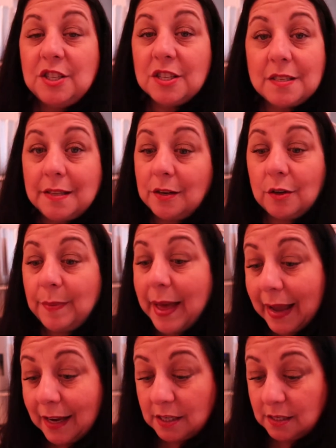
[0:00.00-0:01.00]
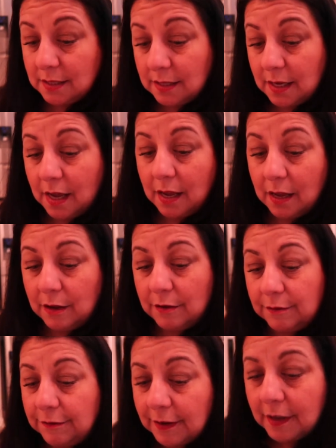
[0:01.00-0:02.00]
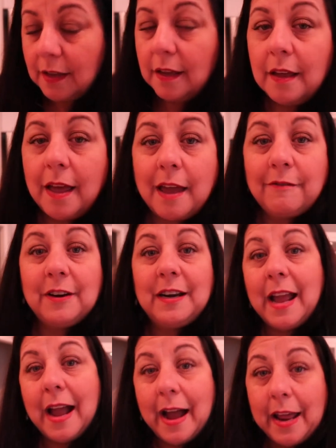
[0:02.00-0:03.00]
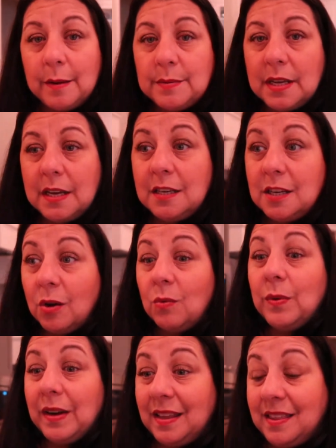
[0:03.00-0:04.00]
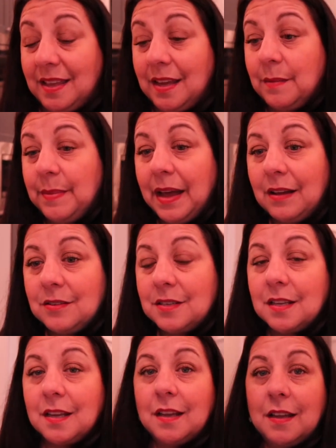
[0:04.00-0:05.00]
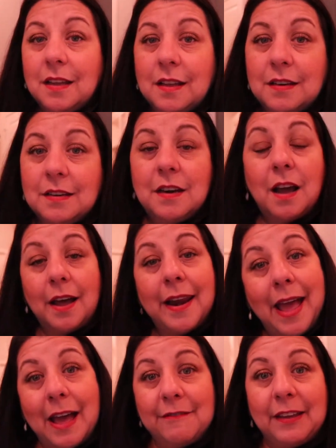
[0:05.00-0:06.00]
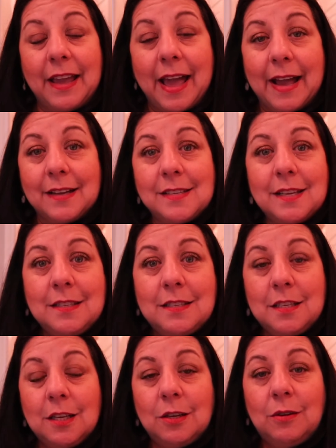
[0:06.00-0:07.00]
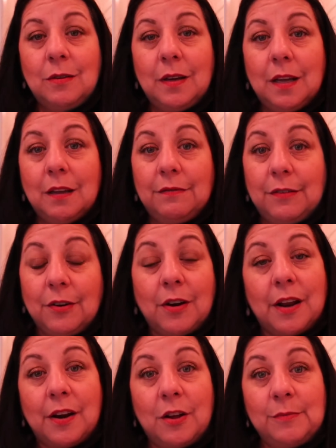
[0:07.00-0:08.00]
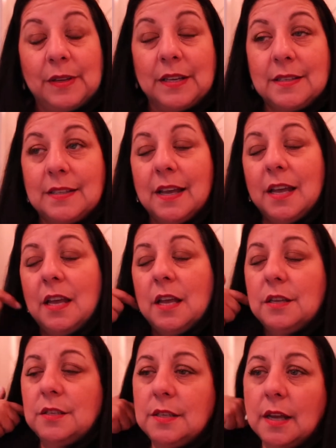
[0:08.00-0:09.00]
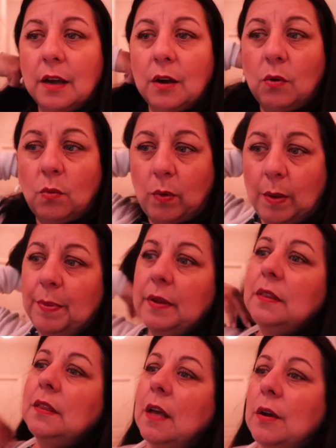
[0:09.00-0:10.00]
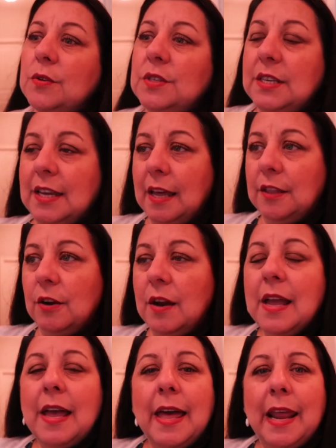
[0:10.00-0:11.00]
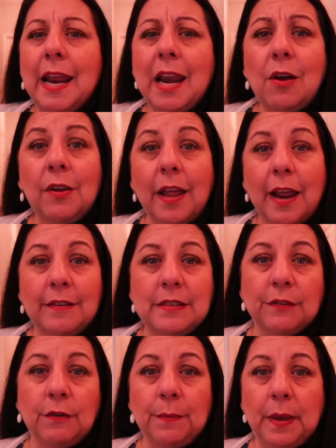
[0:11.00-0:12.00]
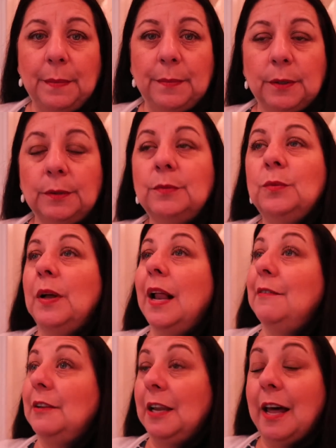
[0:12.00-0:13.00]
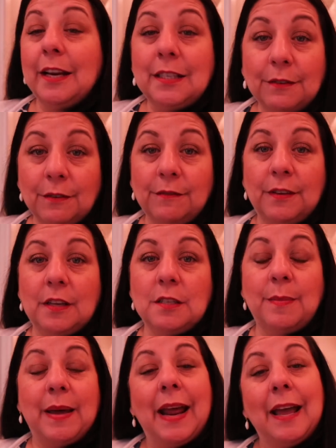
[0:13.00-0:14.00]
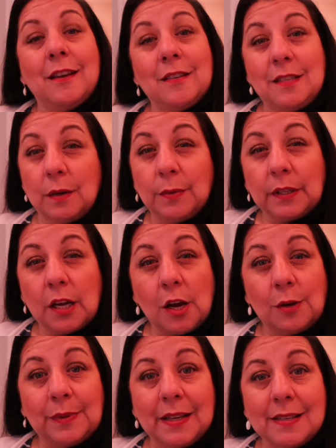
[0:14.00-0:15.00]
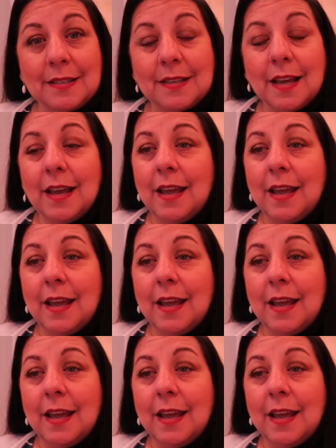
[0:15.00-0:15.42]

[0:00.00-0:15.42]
just little packages of everyday items that you don't really think about not having access to if you're not homeless. So we put those together. And I know a lot of different people will have a lot of different views about how you deal with the homeless